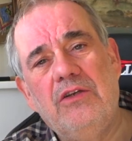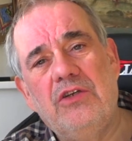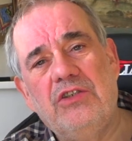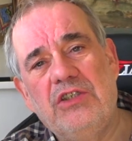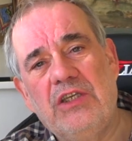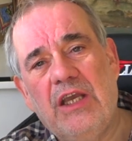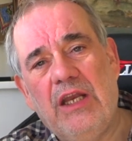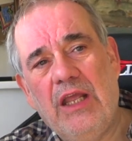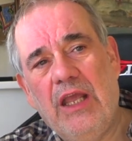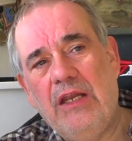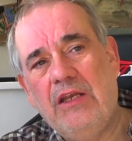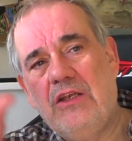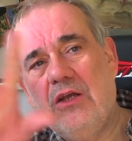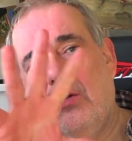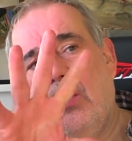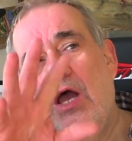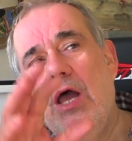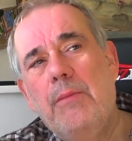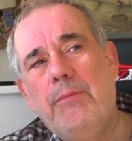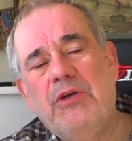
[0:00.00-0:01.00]
just to get it
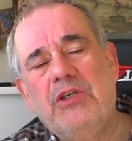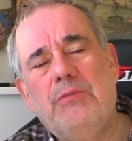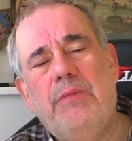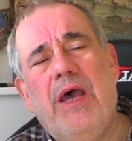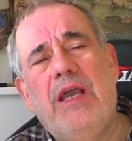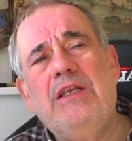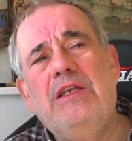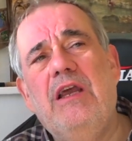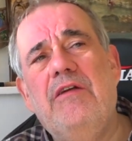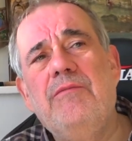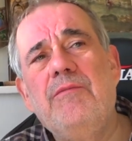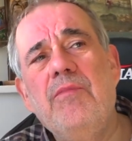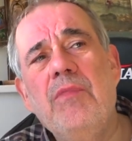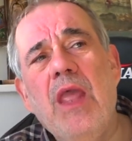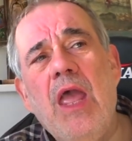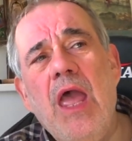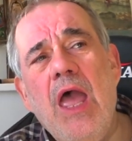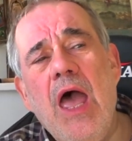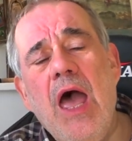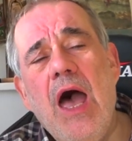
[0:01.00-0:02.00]
into perspective.
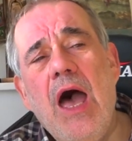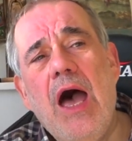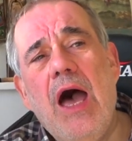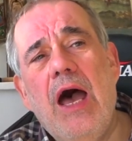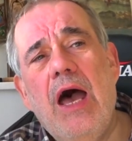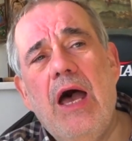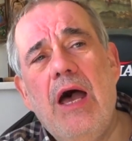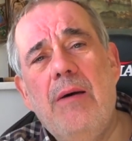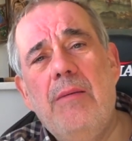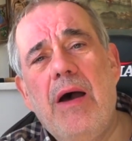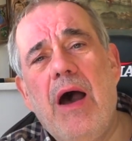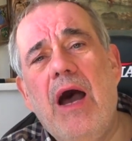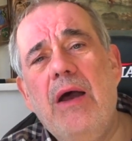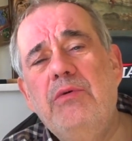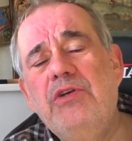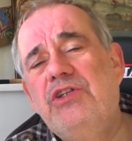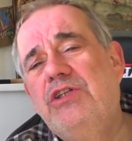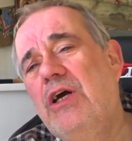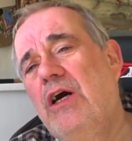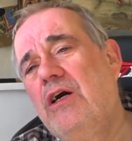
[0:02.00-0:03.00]
Um, I
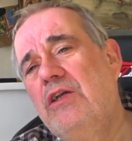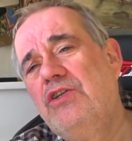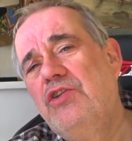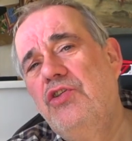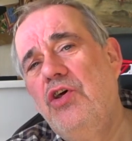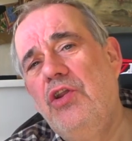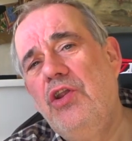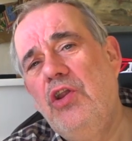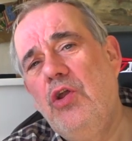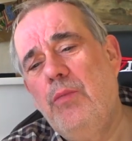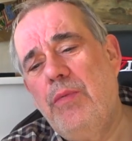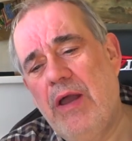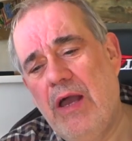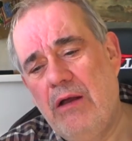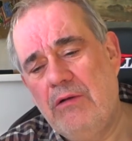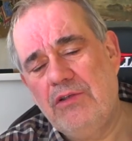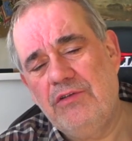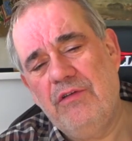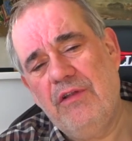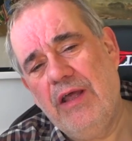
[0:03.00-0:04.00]
was charged
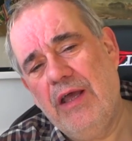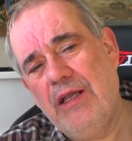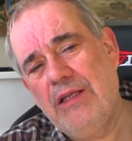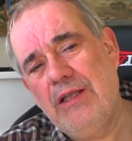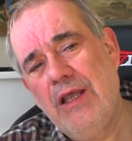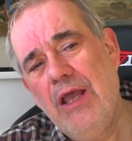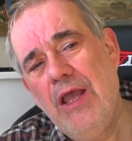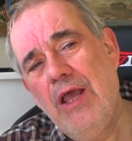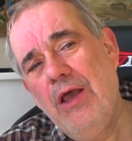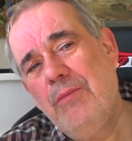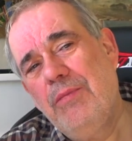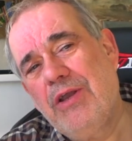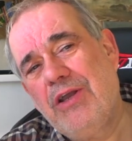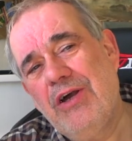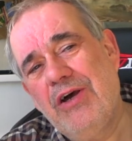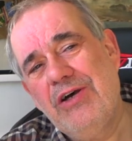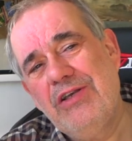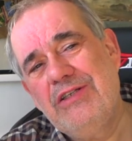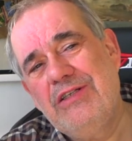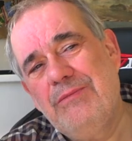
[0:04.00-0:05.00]
£32 for that
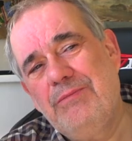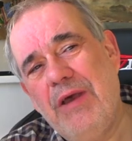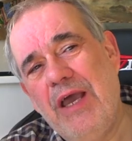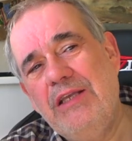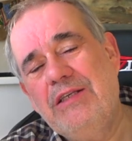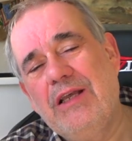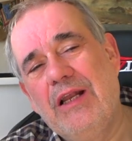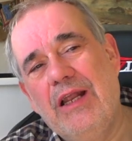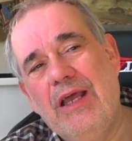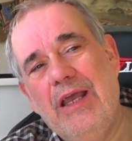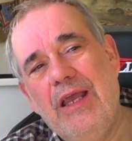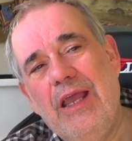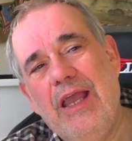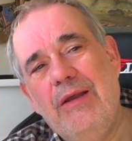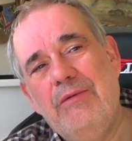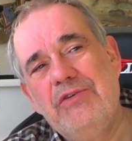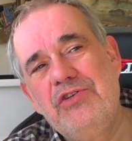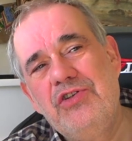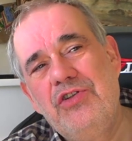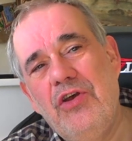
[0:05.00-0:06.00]
because basically
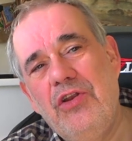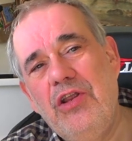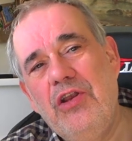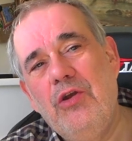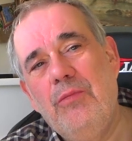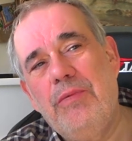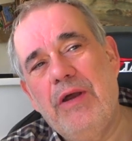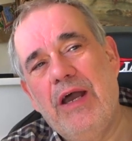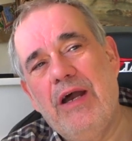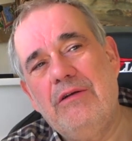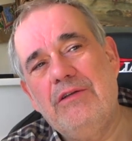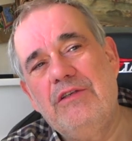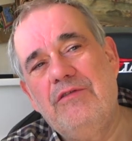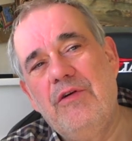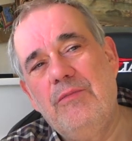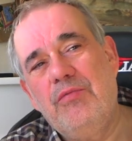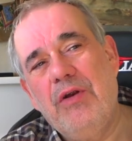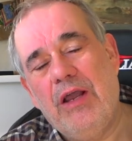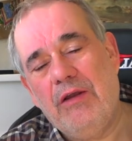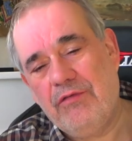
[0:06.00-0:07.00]
it was £32
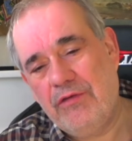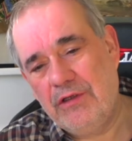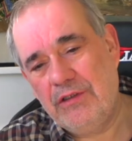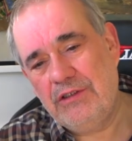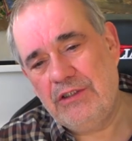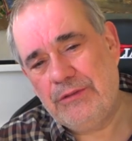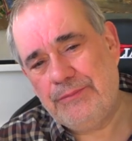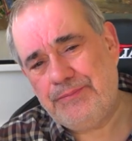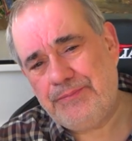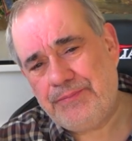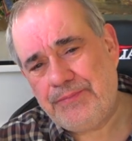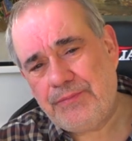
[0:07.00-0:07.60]
for breakfast.